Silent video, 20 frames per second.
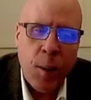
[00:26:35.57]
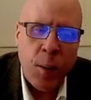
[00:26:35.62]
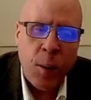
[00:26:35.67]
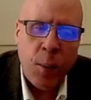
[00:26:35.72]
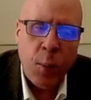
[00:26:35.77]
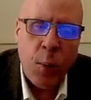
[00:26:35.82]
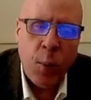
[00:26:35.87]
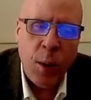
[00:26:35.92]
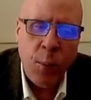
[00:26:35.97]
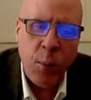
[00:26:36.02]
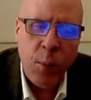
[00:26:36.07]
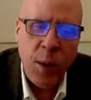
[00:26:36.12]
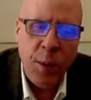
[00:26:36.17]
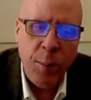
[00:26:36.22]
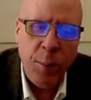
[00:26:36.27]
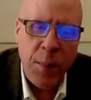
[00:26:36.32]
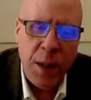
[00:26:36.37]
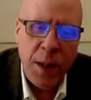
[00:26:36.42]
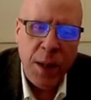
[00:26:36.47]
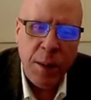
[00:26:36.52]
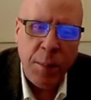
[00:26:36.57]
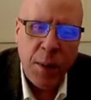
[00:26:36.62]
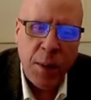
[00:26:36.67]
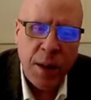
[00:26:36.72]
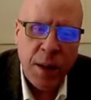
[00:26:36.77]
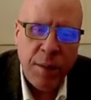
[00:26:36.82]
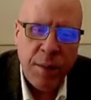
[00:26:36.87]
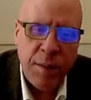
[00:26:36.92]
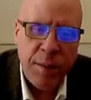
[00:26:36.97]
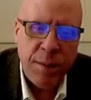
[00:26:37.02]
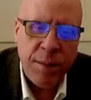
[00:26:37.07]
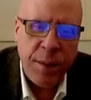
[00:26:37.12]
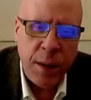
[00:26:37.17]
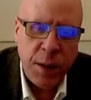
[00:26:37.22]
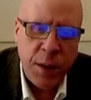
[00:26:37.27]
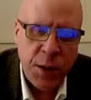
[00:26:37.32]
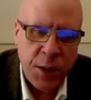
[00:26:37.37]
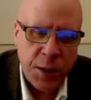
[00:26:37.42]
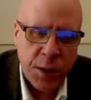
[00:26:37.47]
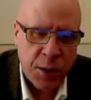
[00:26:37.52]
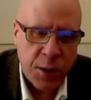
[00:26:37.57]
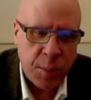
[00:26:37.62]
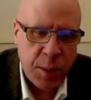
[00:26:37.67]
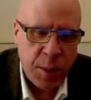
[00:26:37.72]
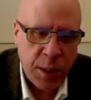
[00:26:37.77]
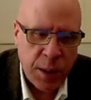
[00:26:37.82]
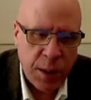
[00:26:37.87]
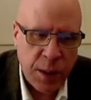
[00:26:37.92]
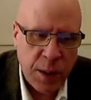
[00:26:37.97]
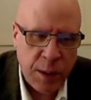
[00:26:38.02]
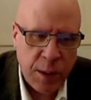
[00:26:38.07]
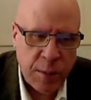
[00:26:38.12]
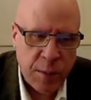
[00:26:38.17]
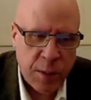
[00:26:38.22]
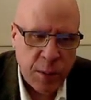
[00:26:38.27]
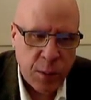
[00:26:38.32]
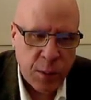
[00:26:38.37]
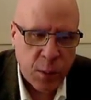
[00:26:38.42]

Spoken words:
What we mean by functions being even